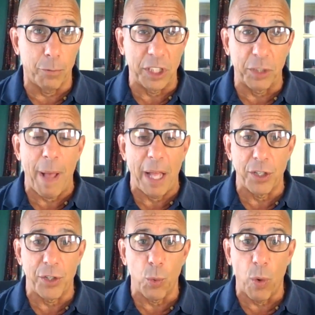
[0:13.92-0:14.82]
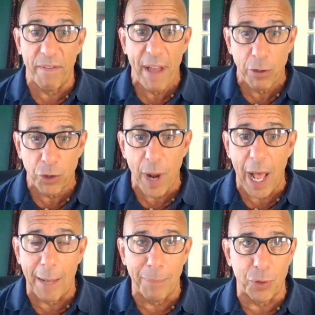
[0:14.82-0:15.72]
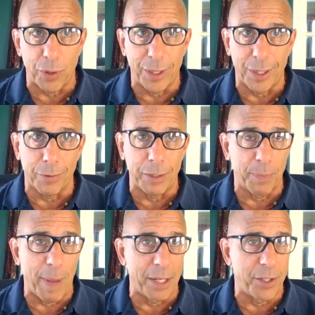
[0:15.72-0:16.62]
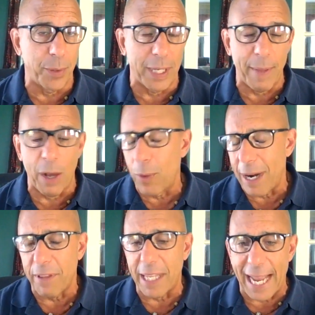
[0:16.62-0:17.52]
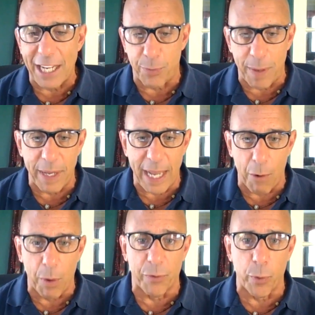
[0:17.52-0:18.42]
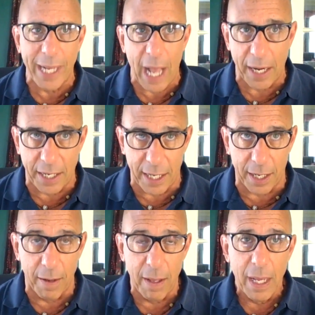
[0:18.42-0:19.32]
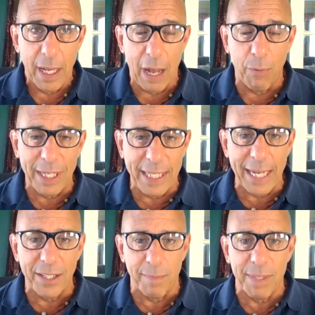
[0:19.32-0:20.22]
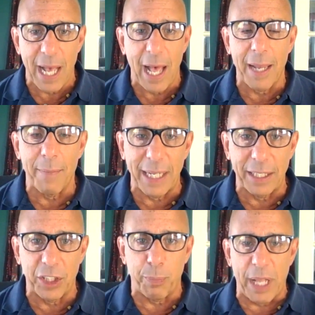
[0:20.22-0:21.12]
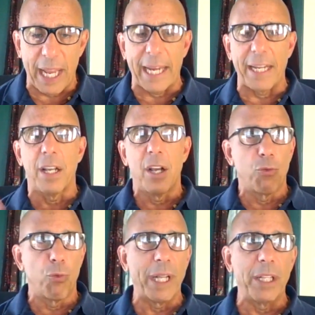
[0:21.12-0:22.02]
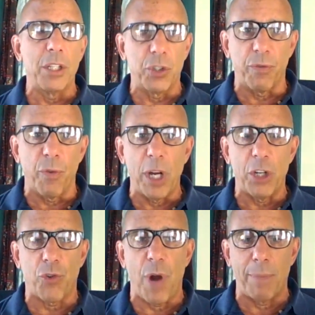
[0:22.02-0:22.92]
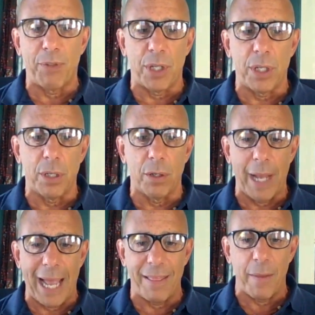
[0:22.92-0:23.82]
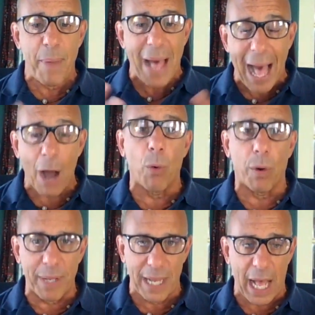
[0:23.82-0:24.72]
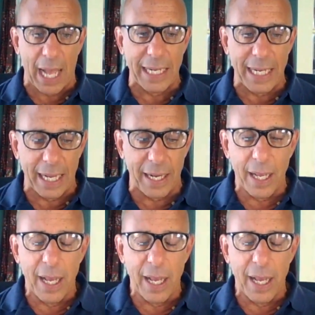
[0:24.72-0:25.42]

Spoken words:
responded to one of our drops, or you could have responded to an email, whatever the case may be, however we got here. I want to take some time and explain ringless voice drops to you and the power behind it.